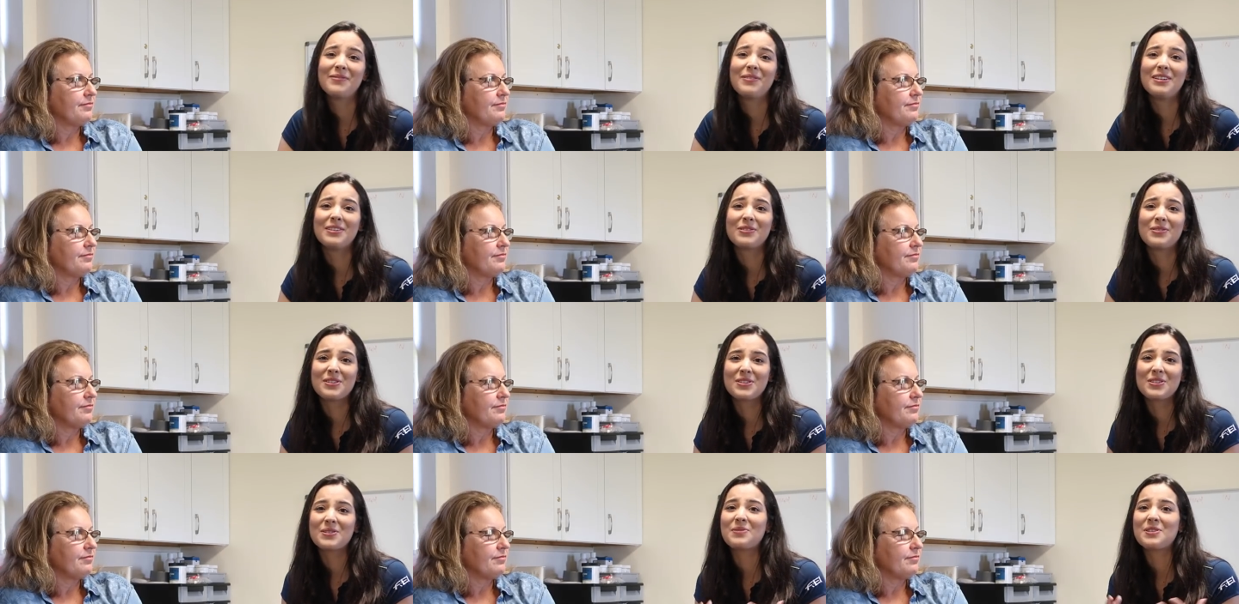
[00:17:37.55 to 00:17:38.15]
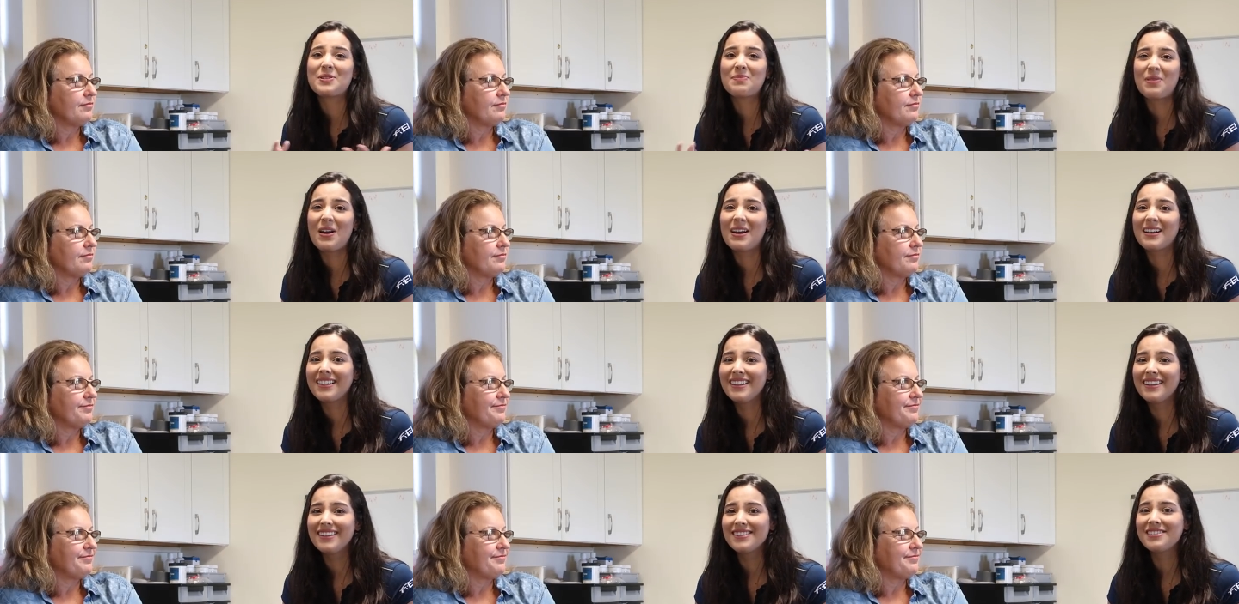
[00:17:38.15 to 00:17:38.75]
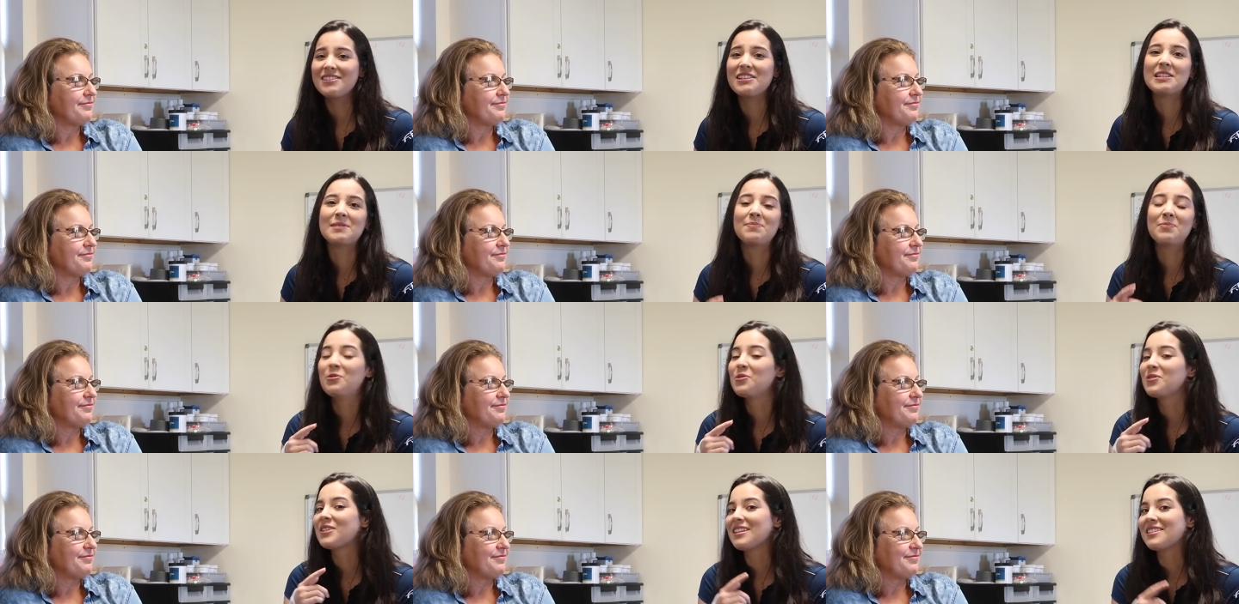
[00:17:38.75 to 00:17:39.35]
Speaker 1: when Crystal was pregnant, she
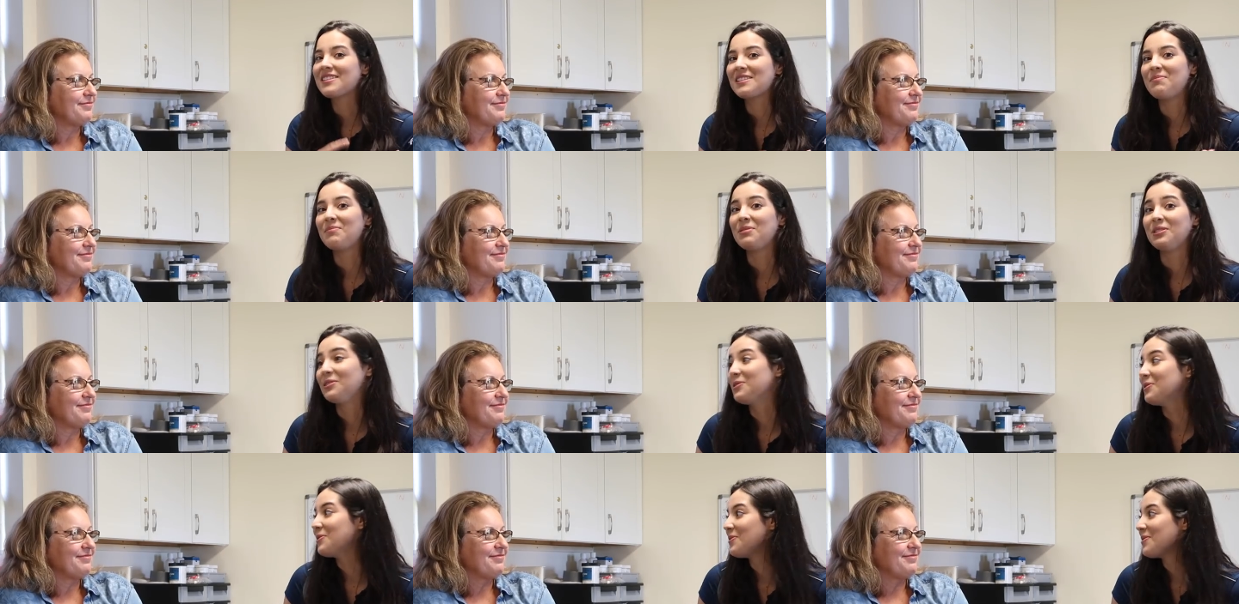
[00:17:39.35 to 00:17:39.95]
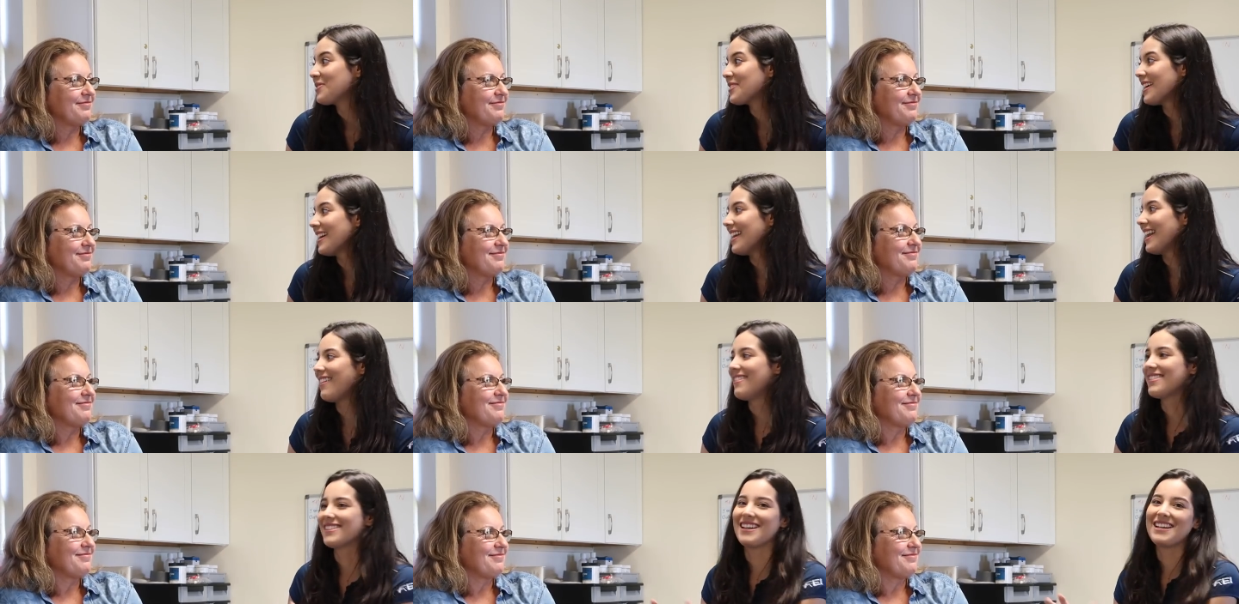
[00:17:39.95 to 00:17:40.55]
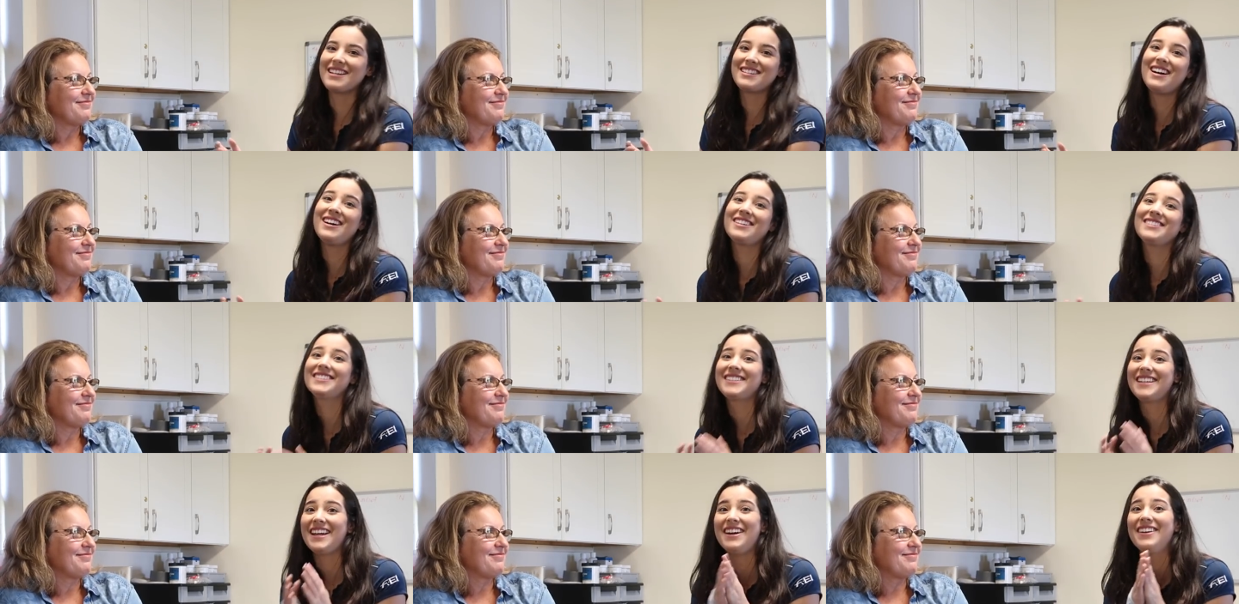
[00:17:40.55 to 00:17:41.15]
spooked at some balloons, and I was like,
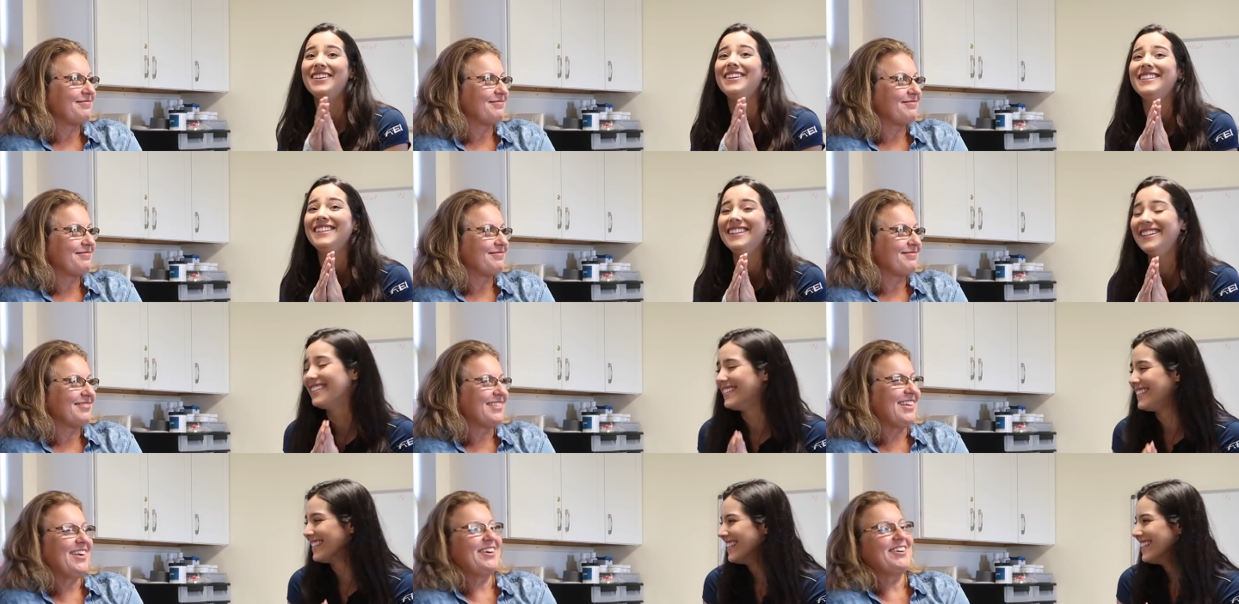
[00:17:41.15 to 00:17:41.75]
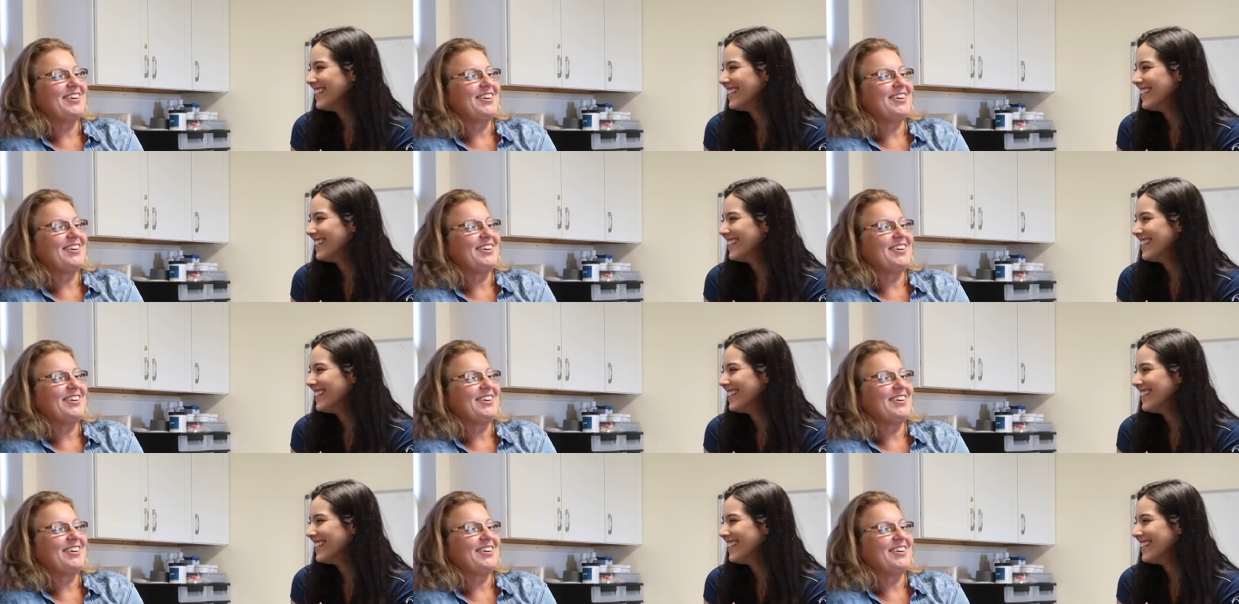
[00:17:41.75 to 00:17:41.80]
Dr. Carolin,